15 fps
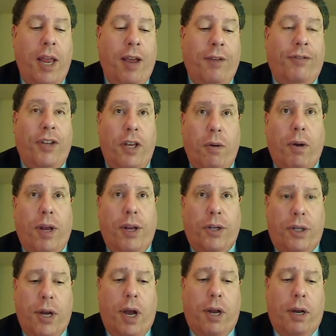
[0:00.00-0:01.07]
If the
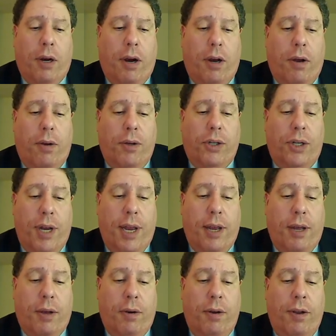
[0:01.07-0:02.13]
U.S. dollar goes
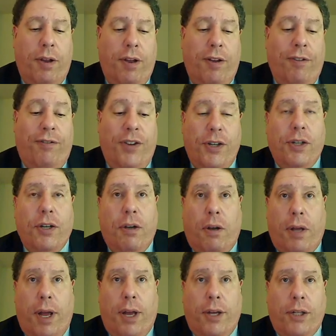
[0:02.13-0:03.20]
down,
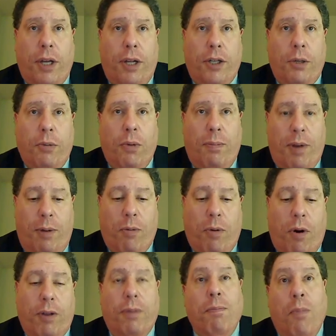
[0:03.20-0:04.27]
physical assets will be
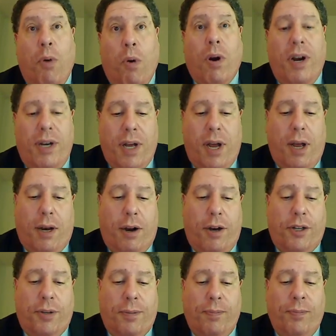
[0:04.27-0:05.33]
worth more
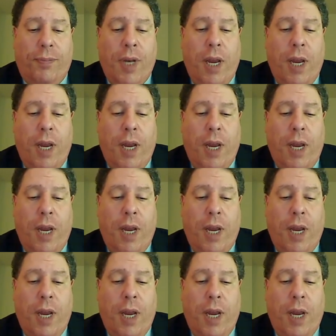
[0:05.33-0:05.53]
dollars.